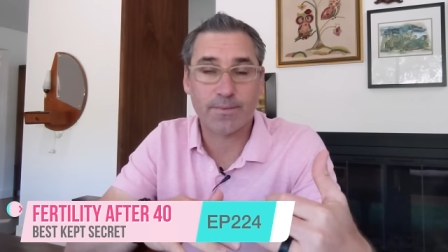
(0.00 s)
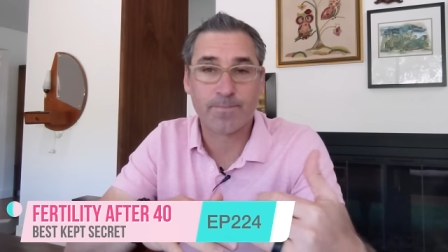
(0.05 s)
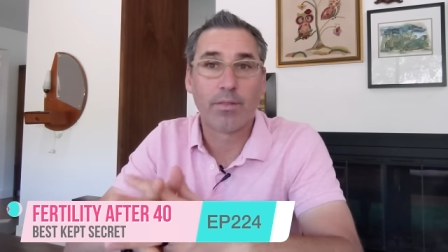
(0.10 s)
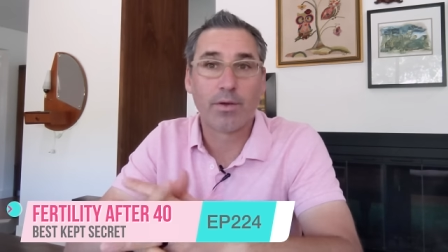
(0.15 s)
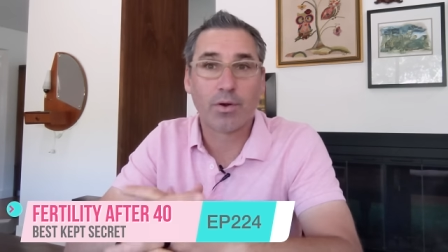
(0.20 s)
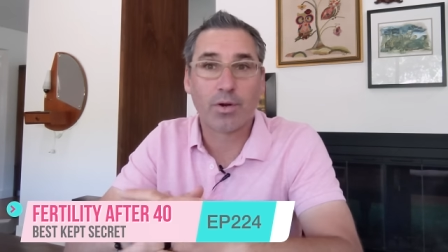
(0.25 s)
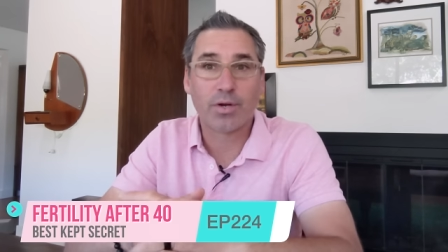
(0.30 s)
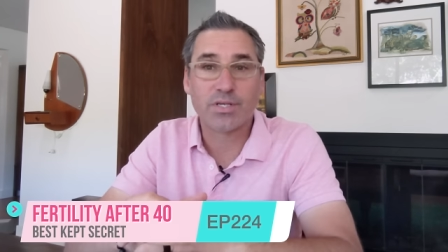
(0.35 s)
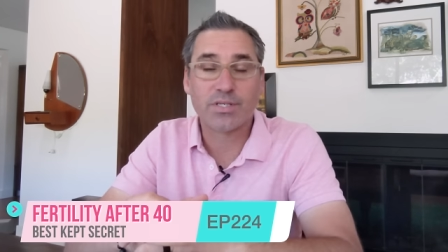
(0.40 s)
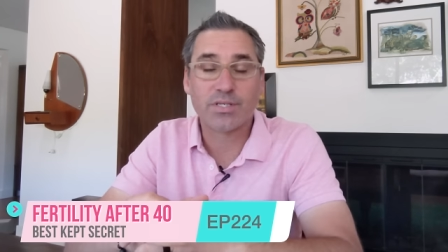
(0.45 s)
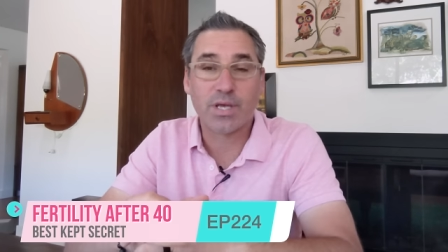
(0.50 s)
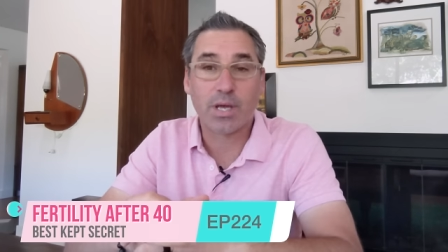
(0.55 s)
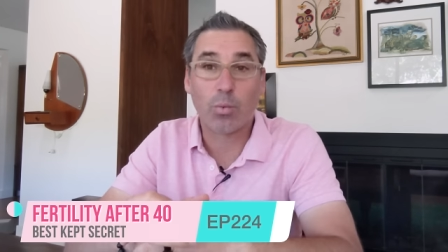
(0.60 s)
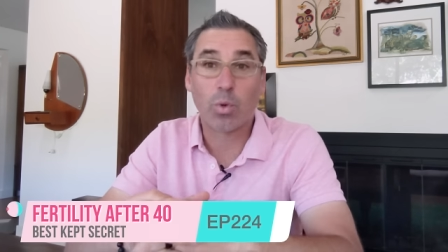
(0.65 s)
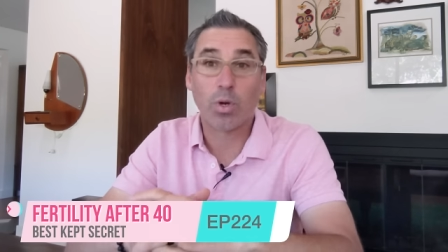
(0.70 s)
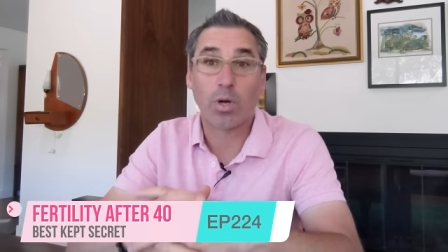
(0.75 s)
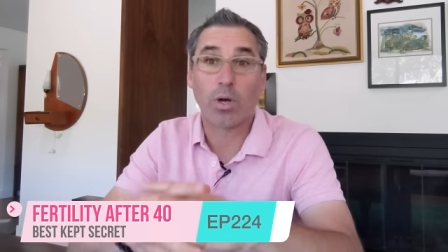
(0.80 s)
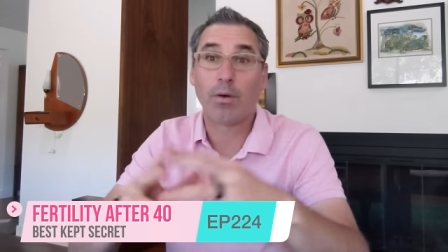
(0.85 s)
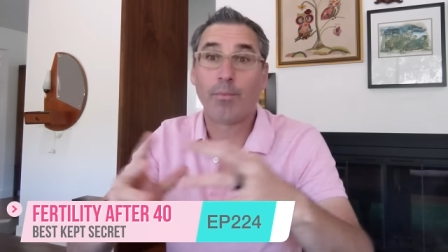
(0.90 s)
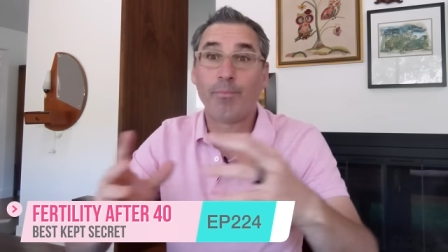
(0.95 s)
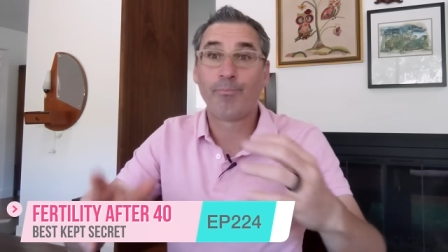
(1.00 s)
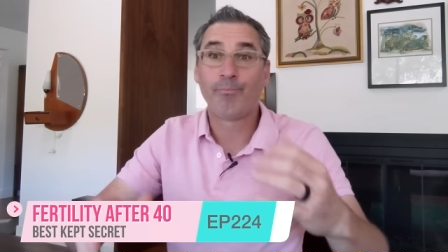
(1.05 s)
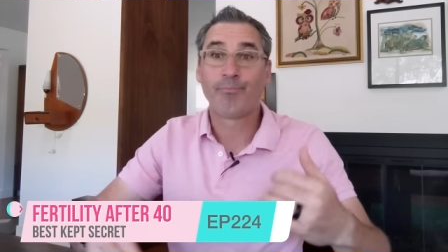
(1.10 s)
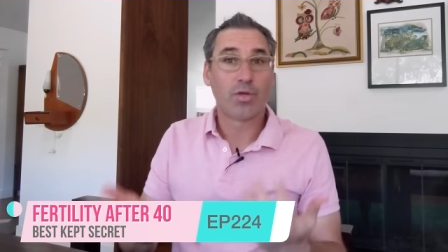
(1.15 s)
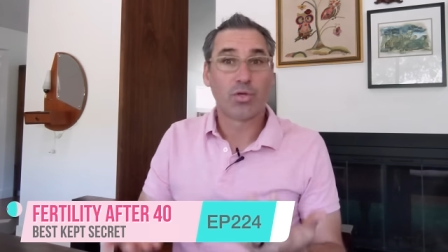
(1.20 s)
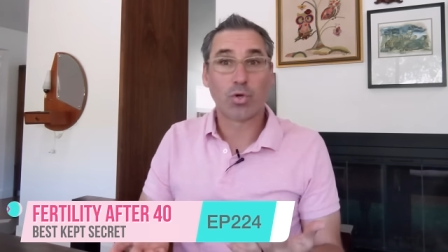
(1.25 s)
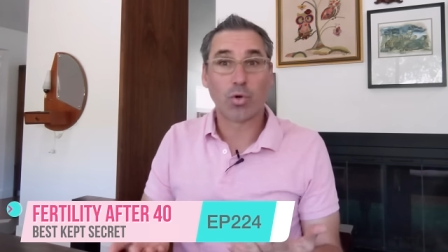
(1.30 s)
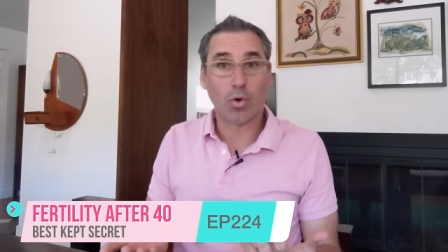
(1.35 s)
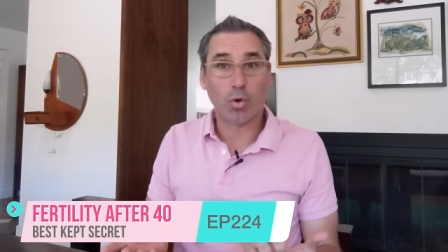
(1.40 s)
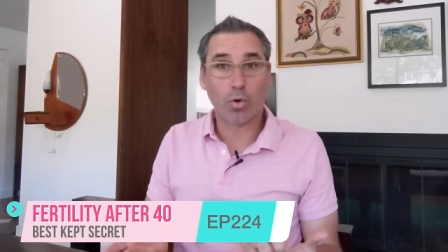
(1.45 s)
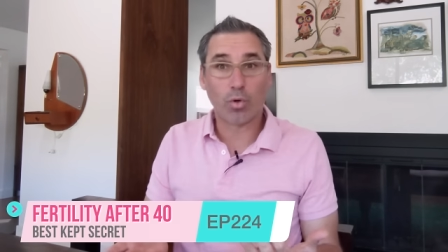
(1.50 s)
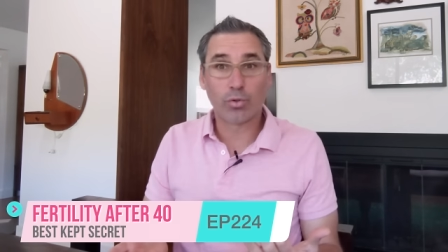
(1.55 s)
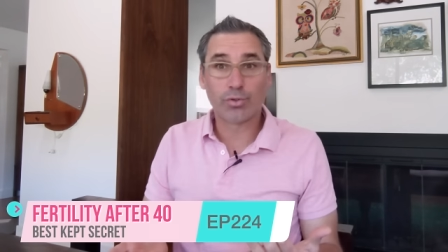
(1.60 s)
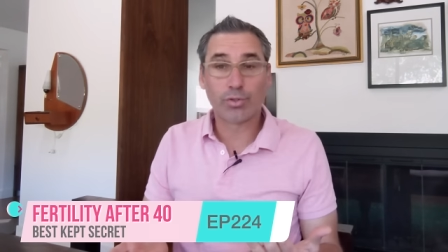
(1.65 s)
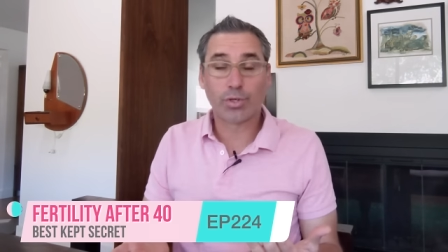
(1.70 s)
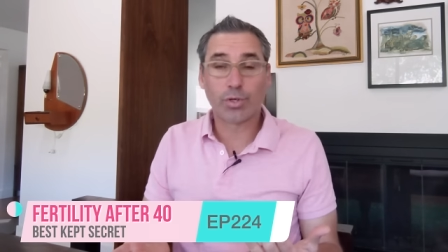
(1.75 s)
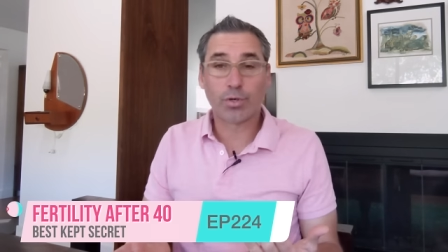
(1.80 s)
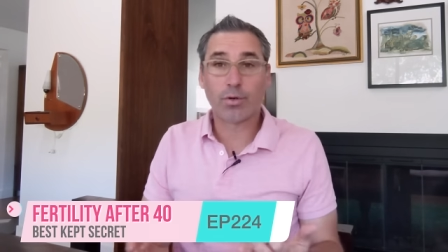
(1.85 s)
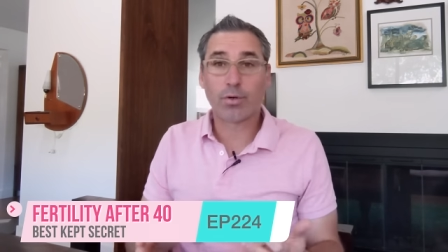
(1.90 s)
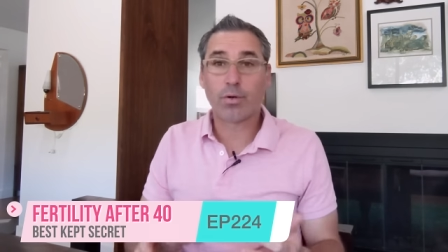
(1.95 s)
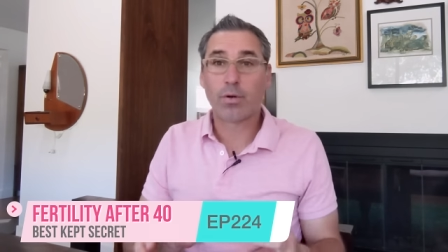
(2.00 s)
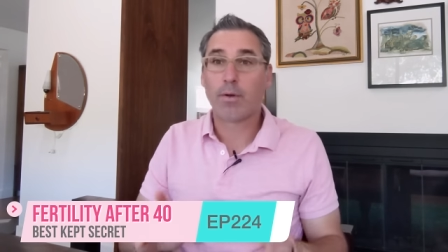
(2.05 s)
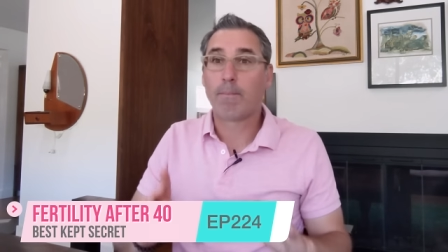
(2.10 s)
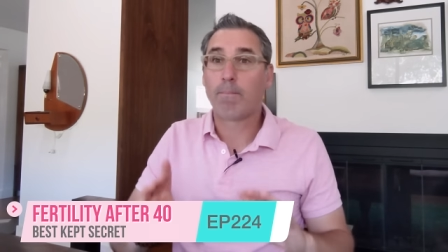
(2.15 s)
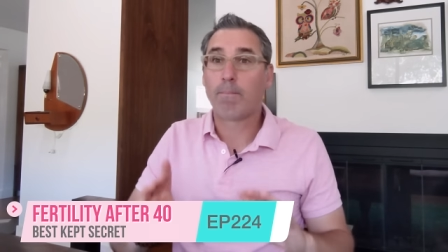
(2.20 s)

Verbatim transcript: they're gonna say, well, you're older.